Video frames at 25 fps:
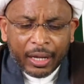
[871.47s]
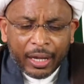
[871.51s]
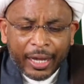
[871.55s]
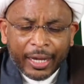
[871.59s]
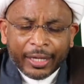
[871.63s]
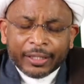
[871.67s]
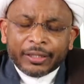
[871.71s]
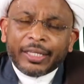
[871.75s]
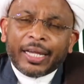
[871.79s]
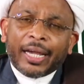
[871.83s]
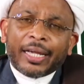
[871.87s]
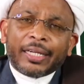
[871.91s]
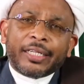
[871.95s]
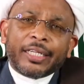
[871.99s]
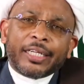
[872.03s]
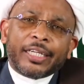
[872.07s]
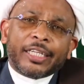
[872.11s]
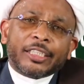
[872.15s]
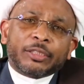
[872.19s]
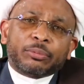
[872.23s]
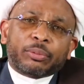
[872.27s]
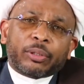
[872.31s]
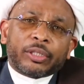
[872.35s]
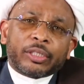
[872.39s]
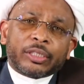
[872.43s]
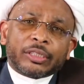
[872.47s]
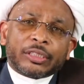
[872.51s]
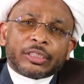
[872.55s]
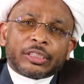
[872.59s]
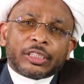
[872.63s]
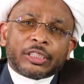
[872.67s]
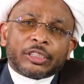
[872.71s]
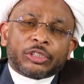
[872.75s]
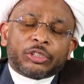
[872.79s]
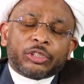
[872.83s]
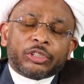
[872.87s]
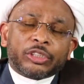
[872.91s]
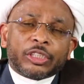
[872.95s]
The idea is, brothers and
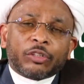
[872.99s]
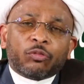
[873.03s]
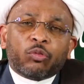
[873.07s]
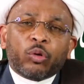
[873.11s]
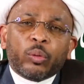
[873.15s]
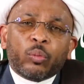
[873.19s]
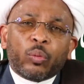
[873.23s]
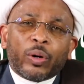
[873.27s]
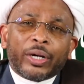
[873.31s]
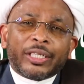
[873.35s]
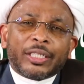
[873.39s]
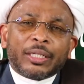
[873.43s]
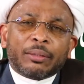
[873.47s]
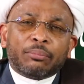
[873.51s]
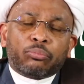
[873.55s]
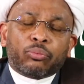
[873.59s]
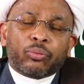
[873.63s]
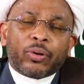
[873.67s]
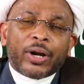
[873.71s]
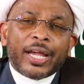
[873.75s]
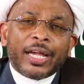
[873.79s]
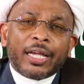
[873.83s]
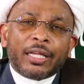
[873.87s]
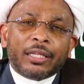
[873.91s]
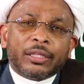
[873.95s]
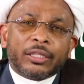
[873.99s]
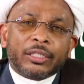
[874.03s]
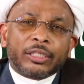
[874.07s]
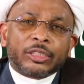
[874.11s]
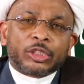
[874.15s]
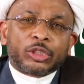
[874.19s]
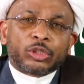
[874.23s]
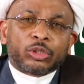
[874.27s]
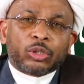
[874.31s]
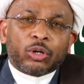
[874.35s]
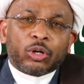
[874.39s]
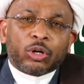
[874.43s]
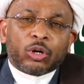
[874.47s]
sisters, if we want to break the
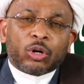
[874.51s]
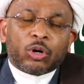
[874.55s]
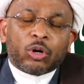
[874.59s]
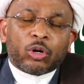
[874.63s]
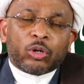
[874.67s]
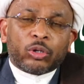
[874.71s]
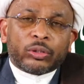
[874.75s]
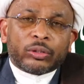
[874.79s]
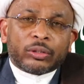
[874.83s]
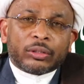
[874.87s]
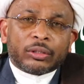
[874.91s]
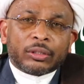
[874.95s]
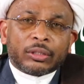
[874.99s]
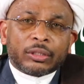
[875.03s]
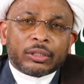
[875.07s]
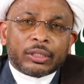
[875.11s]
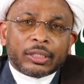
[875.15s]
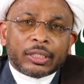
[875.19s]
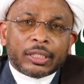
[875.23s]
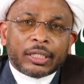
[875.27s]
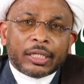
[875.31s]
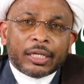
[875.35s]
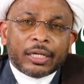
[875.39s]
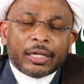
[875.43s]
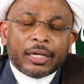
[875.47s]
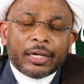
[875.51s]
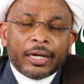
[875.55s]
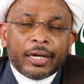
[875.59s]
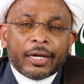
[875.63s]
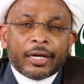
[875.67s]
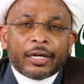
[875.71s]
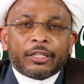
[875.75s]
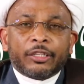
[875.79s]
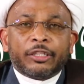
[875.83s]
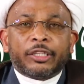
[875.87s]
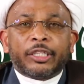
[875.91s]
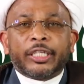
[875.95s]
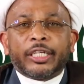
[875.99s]
circle,
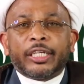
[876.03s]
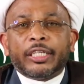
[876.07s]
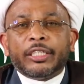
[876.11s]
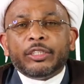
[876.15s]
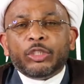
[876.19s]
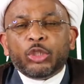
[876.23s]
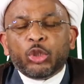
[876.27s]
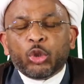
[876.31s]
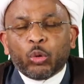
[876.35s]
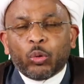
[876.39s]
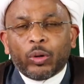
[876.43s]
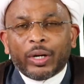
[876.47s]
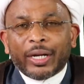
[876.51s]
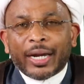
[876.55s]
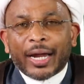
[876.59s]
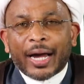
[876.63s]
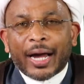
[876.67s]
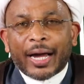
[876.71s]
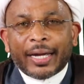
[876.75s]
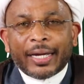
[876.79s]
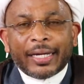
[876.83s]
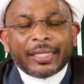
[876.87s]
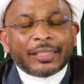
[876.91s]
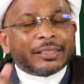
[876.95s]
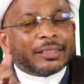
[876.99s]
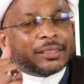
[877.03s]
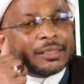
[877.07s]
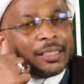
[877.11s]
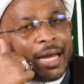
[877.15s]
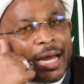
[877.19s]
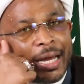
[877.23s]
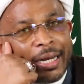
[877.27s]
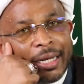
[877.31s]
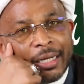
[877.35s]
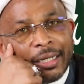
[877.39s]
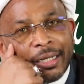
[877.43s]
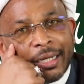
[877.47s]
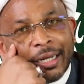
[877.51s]
then you and I, it's
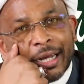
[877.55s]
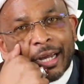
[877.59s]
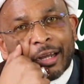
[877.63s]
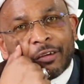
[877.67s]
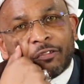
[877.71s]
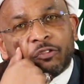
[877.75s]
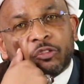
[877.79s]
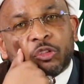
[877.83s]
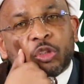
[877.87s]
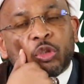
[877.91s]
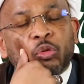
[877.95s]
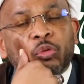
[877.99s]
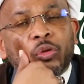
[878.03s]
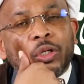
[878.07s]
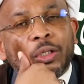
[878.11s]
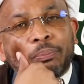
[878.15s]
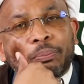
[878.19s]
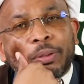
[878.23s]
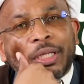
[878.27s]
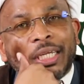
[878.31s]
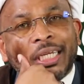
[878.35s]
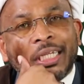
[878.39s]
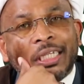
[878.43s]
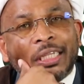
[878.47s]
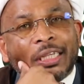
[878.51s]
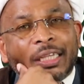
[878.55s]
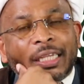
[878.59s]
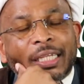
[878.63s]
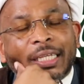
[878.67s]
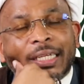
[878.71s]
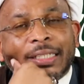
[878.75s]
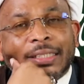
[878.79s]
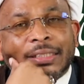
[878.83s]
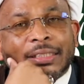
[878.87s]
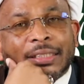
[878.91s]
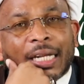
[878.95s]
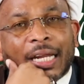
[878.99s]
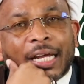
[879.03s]
not enough to repeat
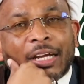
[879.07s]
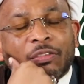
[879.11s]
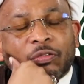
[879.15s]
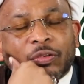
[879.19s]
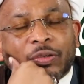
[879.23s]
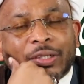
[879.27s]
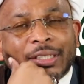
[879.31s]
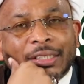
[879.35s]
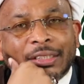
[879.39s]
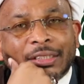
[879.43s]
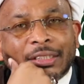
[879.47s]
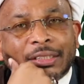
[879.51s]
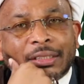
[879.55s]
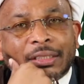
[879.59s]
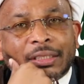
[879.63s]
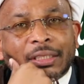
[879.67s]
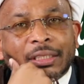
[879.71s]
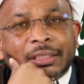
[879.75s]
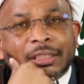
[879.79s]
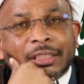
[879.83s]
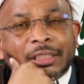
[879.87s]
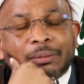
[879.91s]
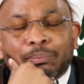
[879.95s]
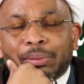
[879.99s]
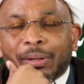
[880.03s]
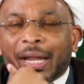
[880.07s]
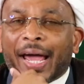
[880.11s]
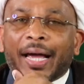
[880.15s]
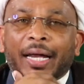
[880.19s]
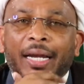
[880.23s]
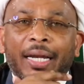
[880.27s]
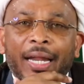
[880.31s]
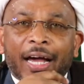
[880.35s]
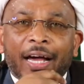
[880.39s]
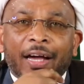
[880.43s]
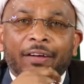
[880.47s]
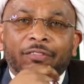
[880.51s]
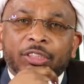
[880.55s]
things like, for instance, Black
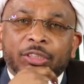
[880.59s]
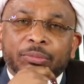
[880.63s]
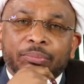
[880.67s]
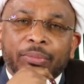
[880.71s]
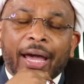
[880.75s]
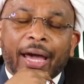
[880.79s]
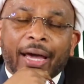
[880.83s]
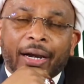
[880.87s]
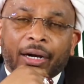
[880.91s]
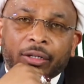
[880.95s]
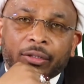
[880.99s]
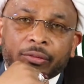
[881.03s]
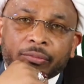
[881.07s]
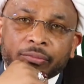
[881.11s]
Lives Matter.